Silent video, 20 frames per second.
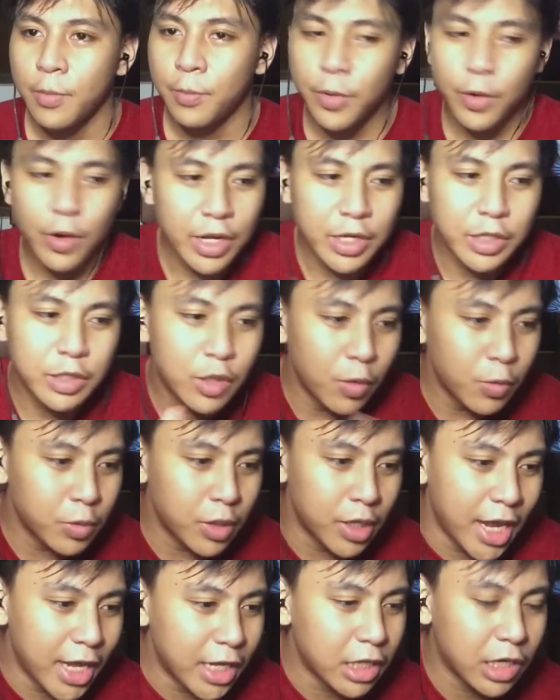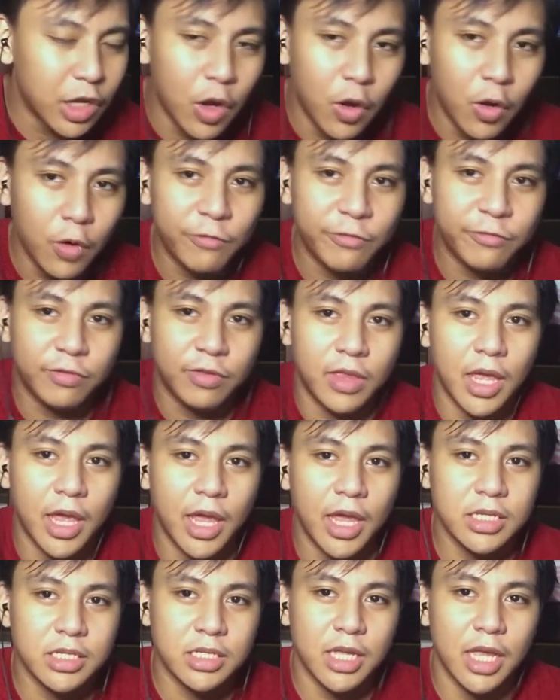But I don't let go of
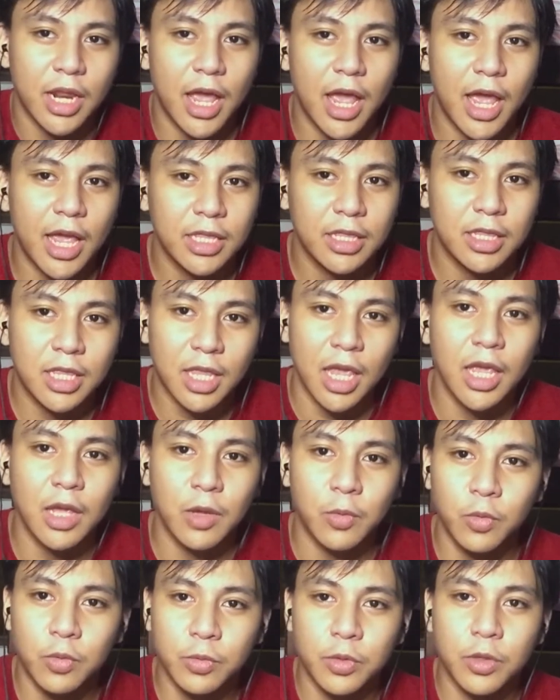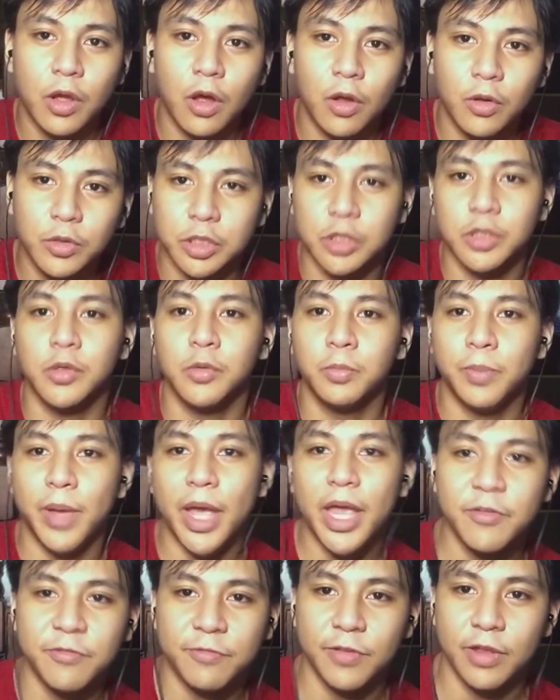things that I think would also
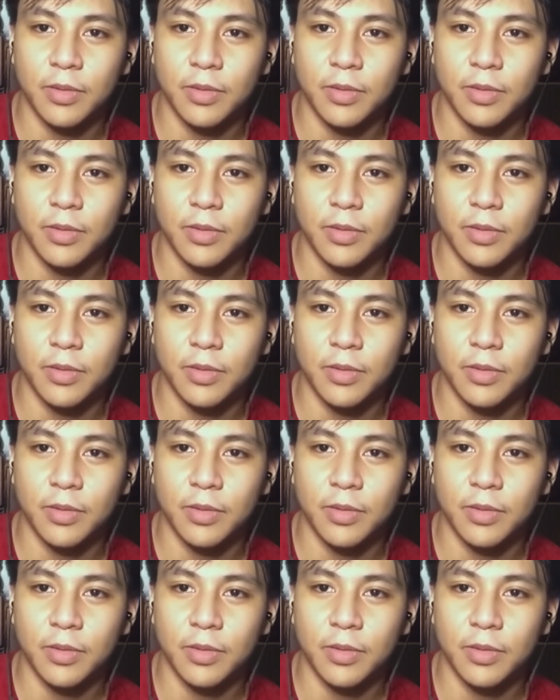benefit